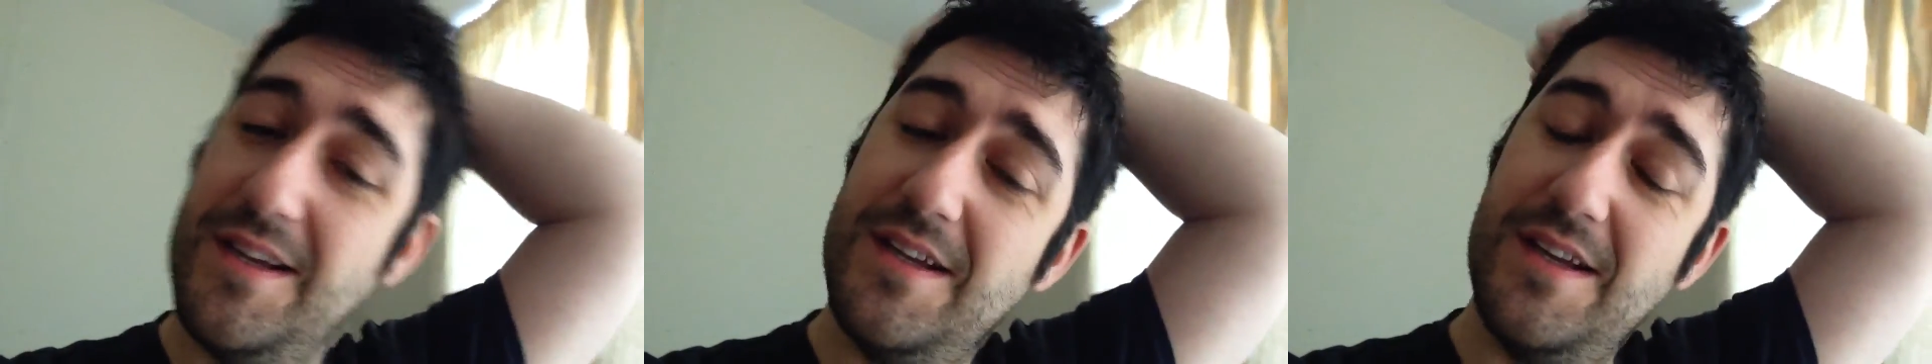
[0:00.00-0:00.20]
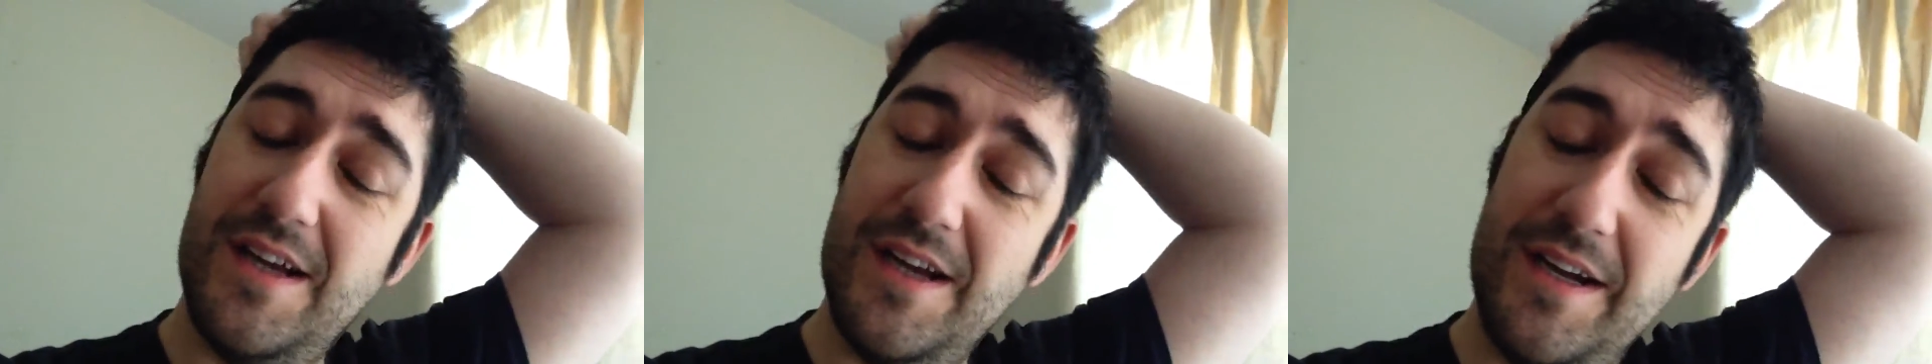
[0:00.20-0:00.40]

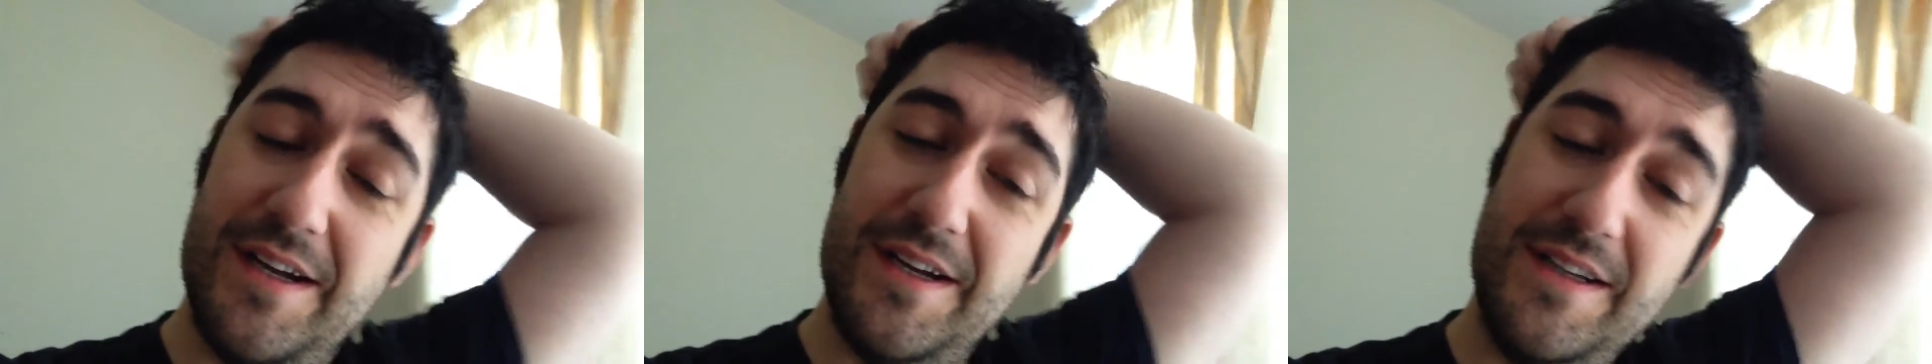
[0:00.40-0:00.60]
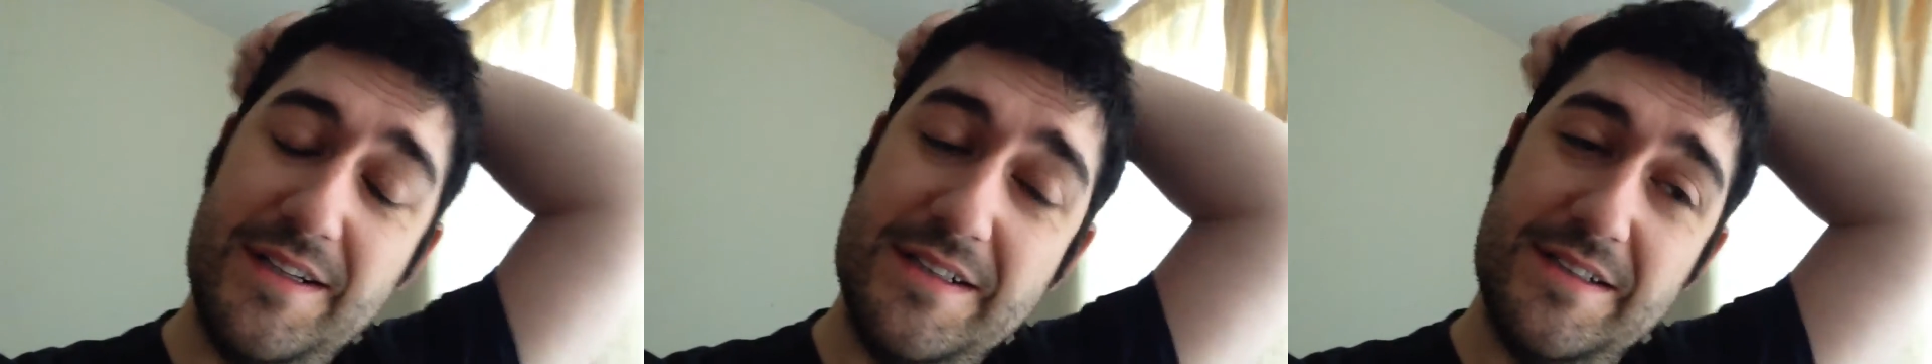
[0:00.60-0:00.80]

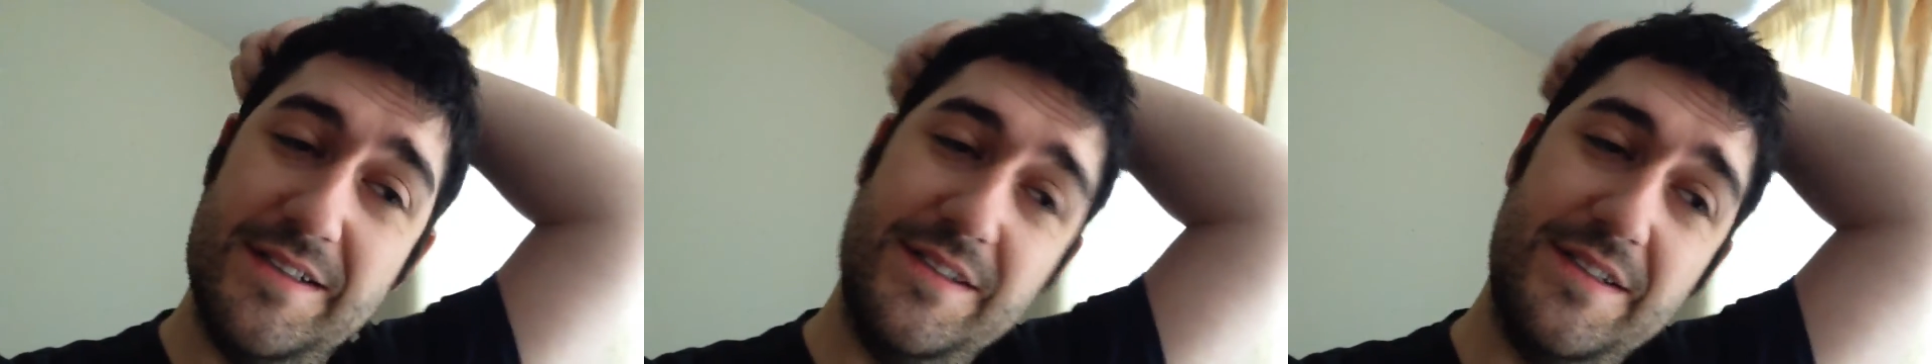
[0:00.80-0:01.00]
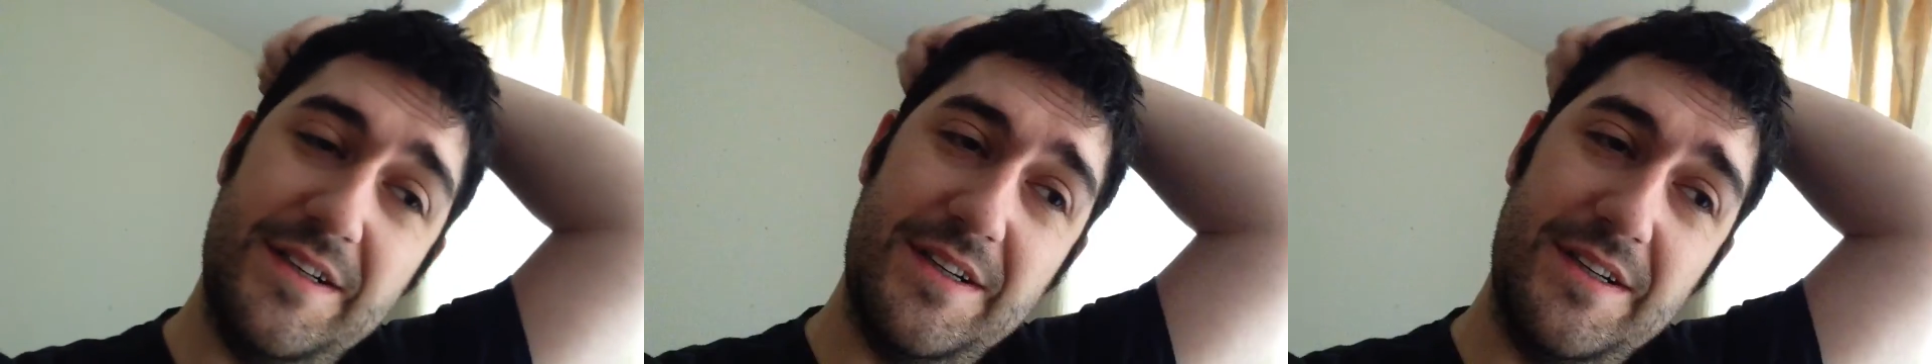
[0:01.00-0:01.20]

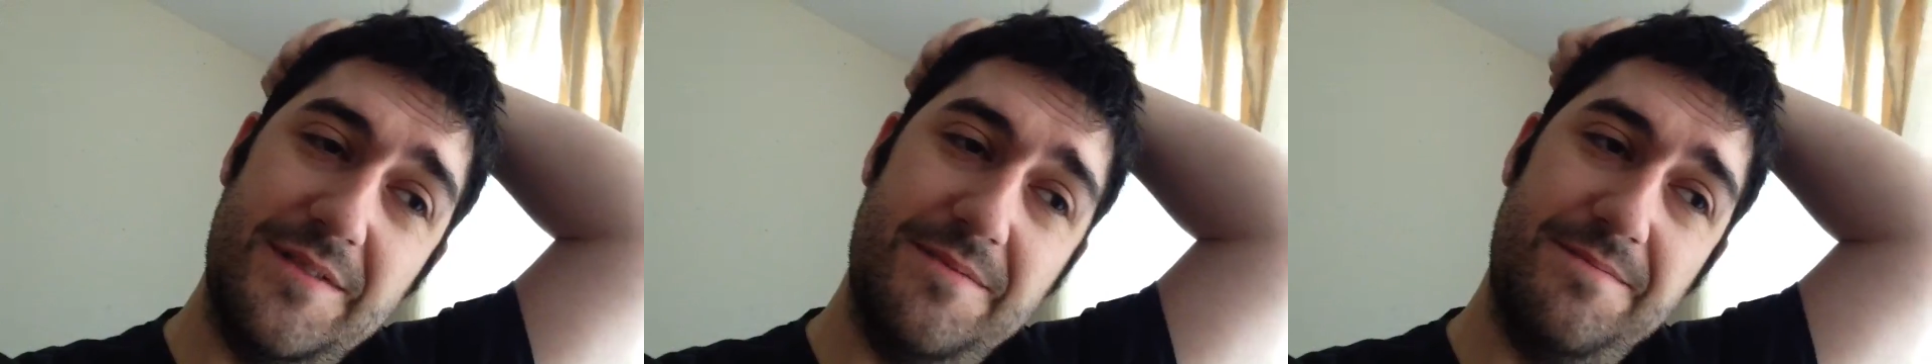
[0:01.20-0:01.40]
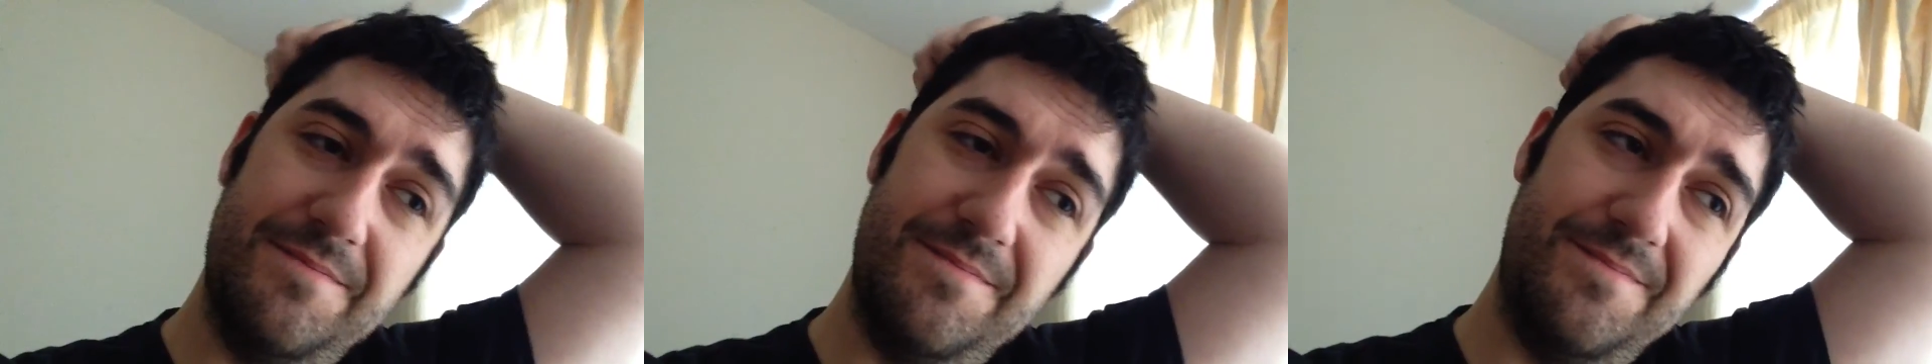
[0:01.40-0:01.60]
And I
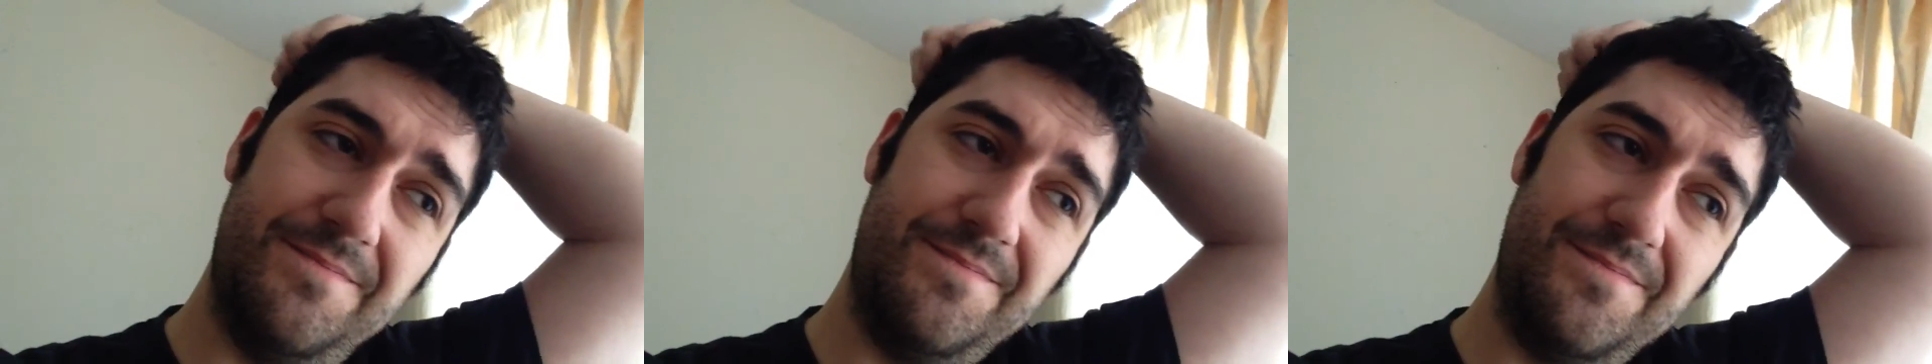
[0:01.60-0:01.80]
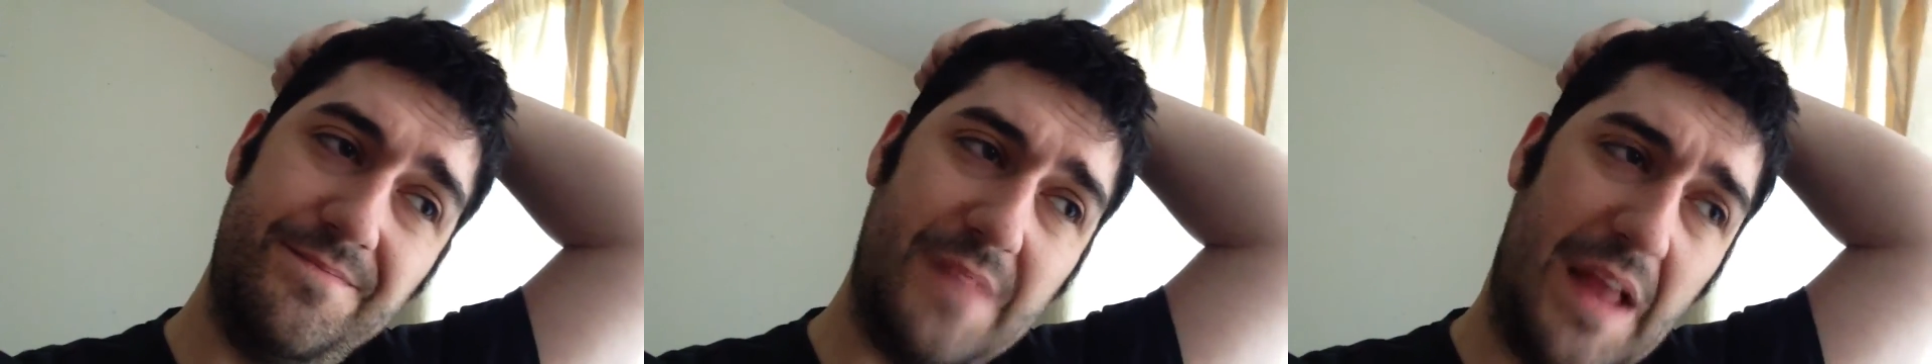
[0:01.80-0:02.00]

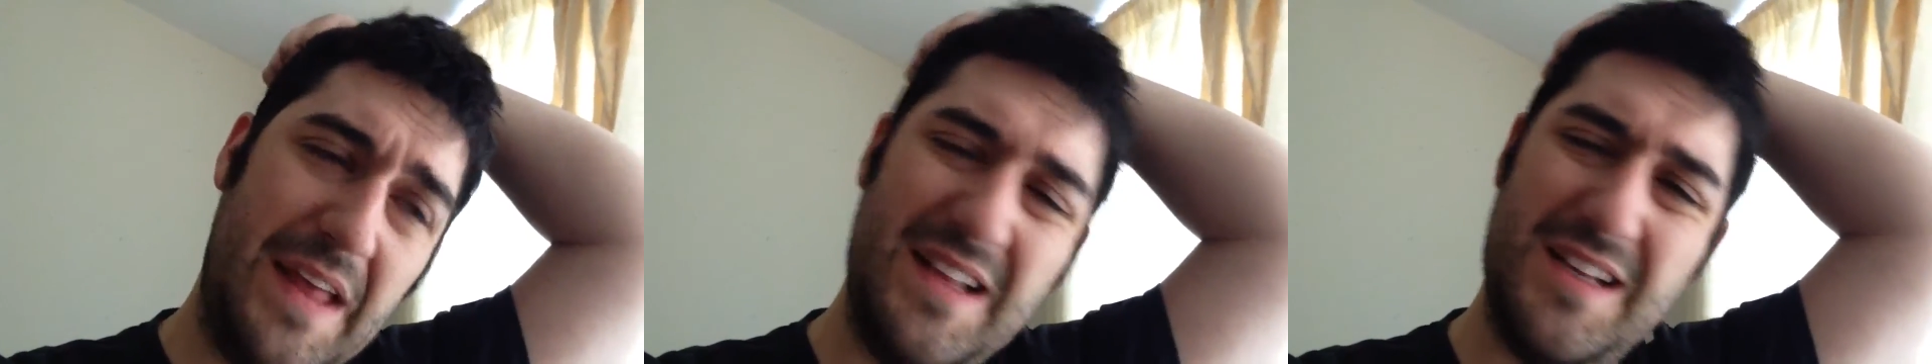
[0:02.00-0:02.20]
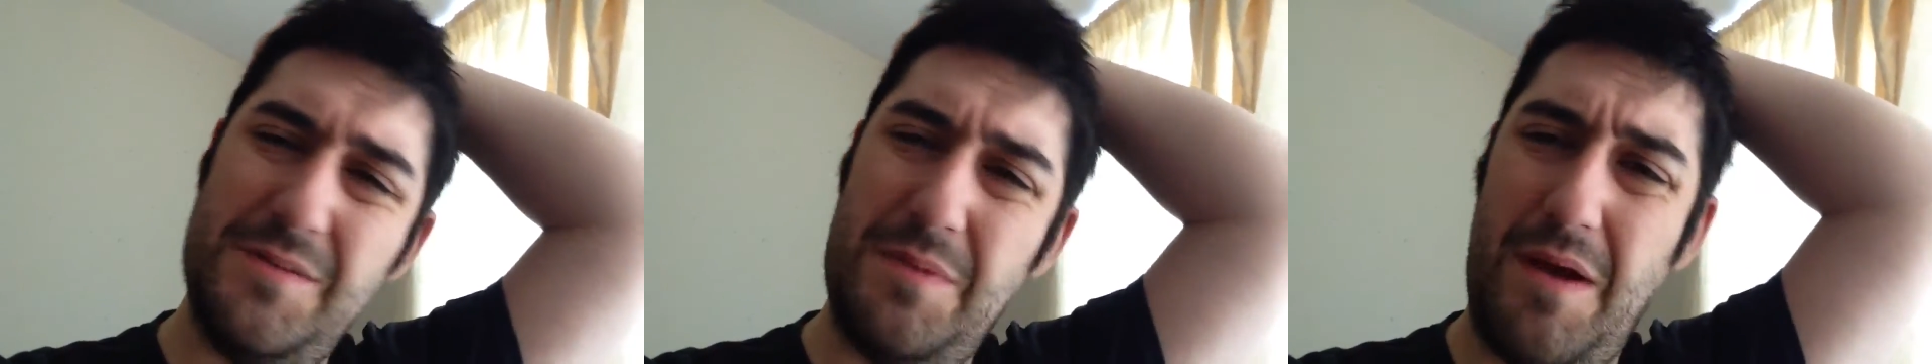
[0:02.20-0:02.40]

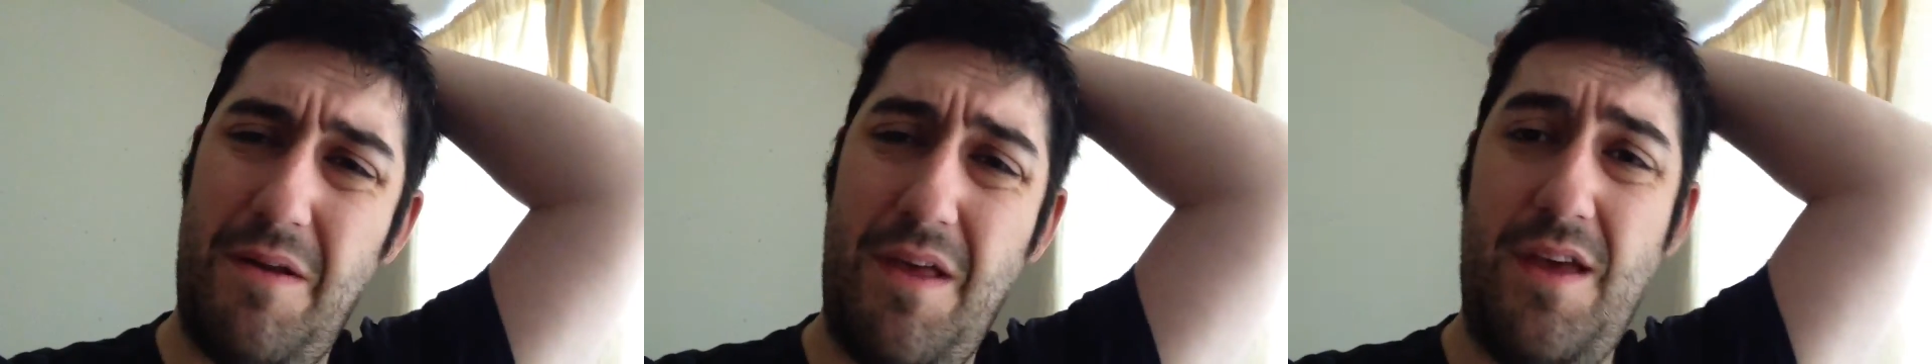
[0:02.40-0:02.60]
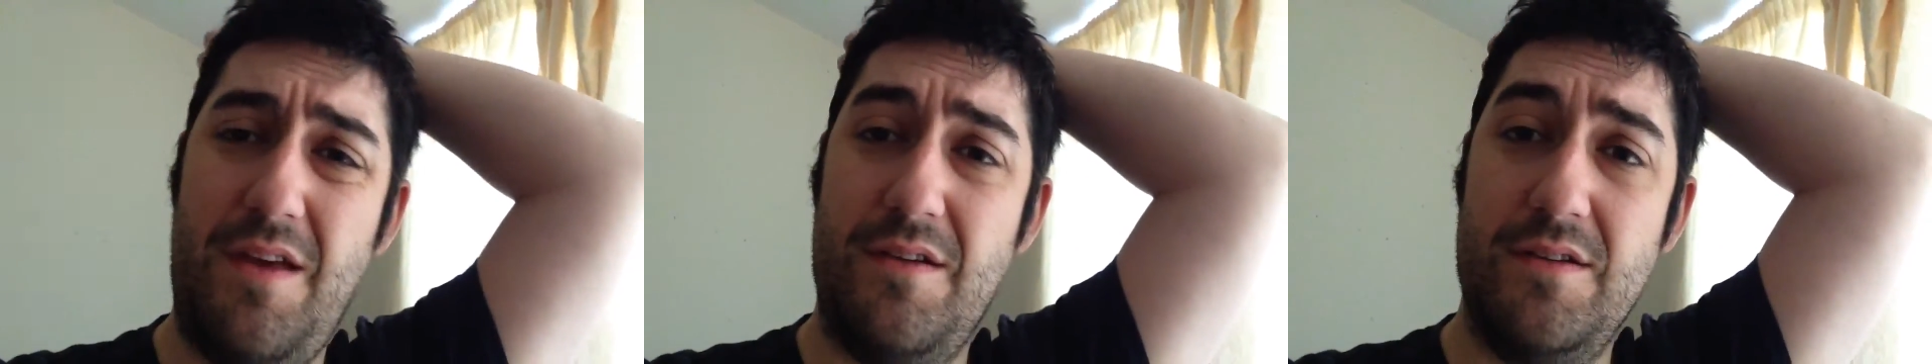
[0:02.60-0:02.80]
think that's about
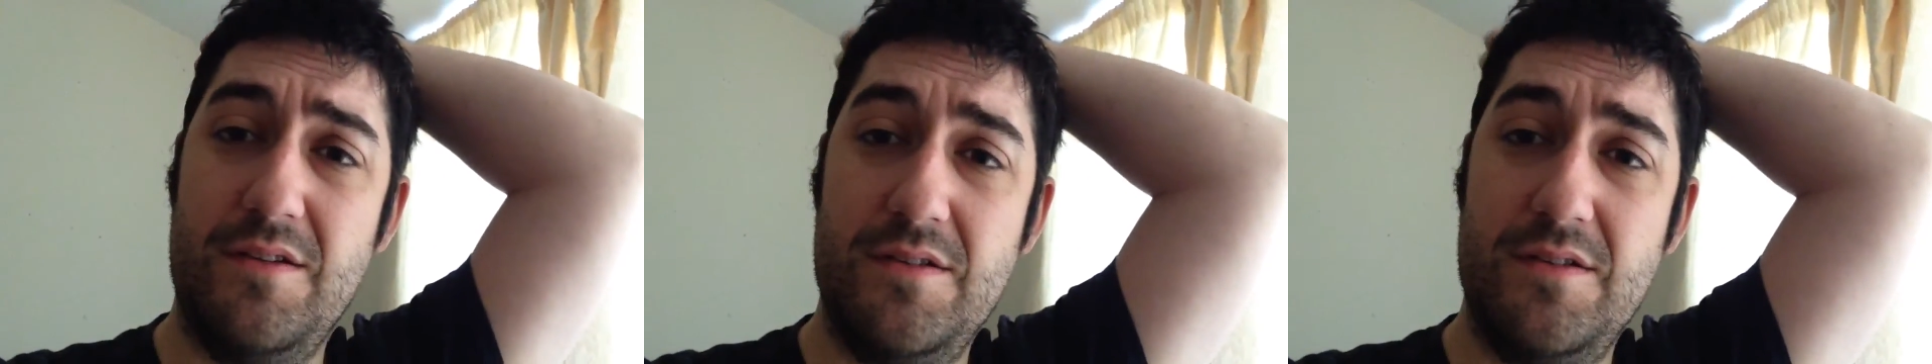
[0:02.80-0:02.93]
it.